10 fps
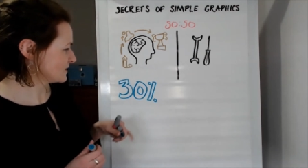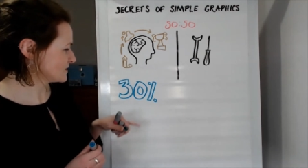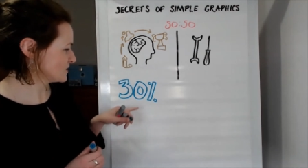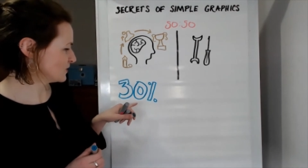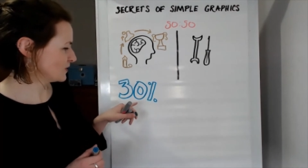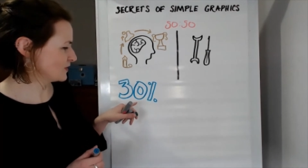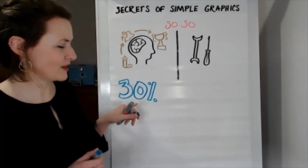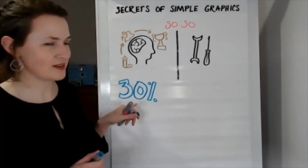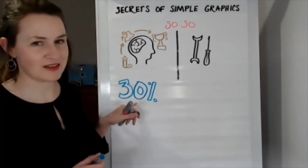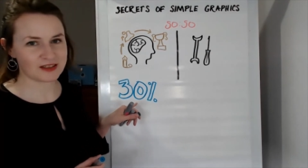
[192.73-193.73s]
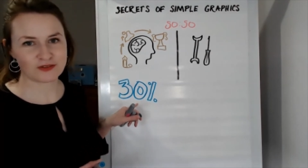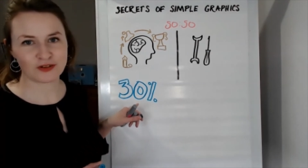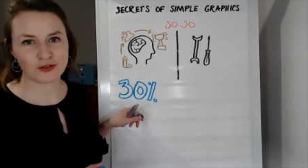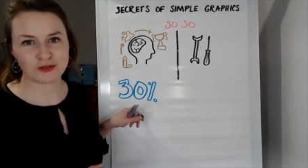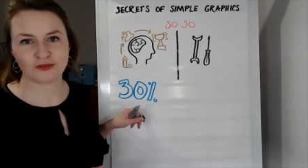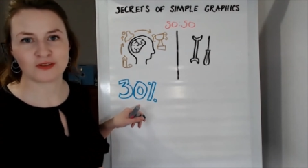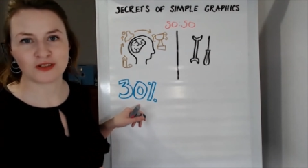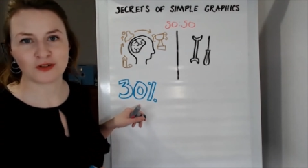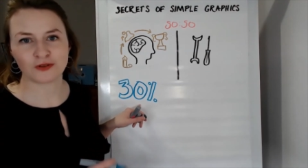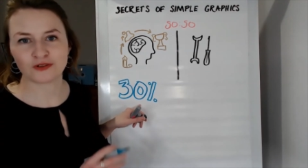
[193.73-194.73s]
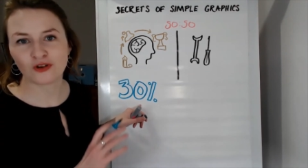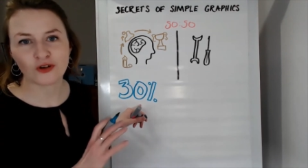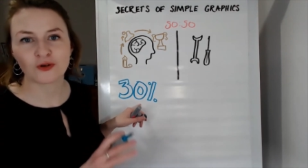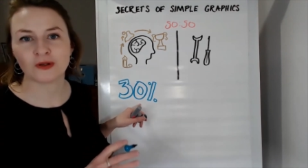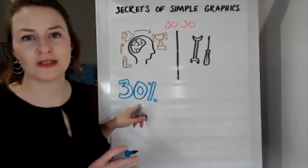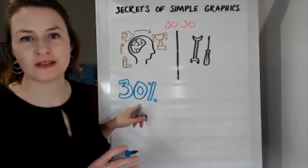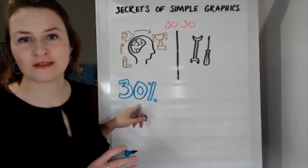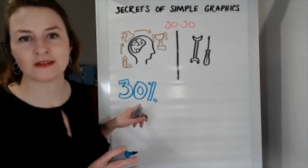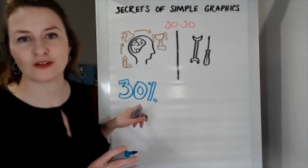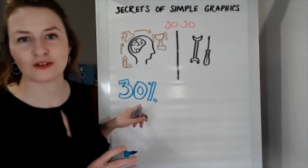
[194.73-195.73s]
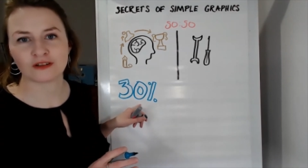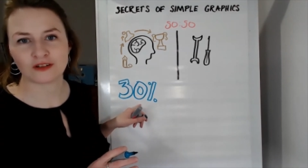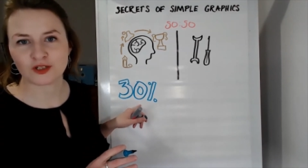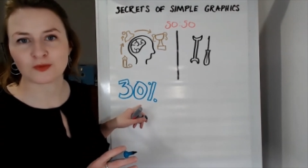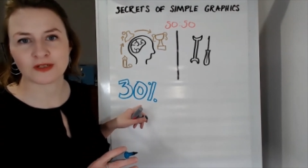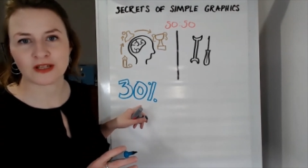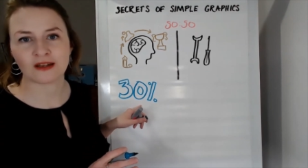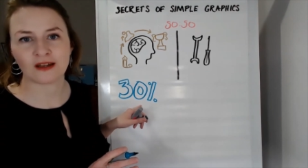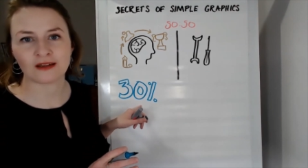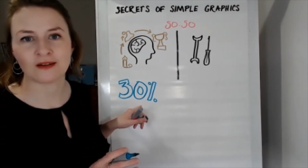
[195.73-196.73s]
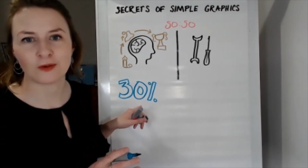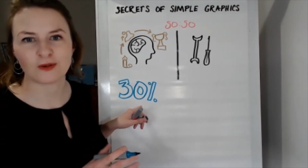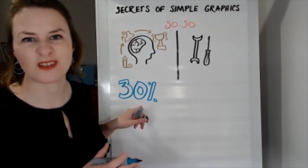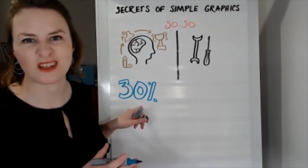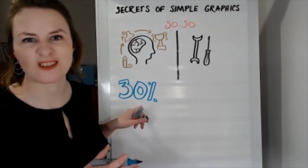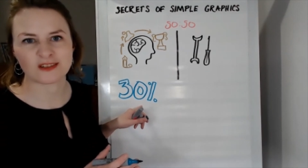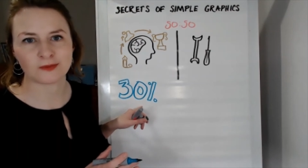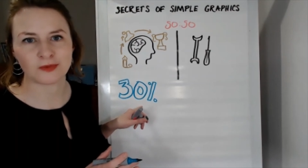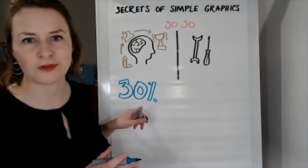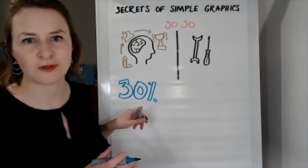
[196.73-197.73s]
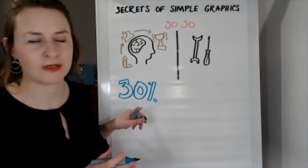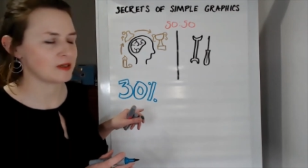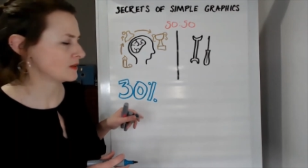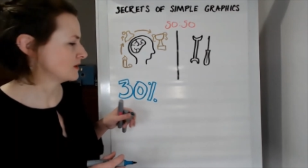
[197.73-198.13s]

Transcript: So that's very useful to know. Your drawing only needs to look 30% like what it's actually supposed to be.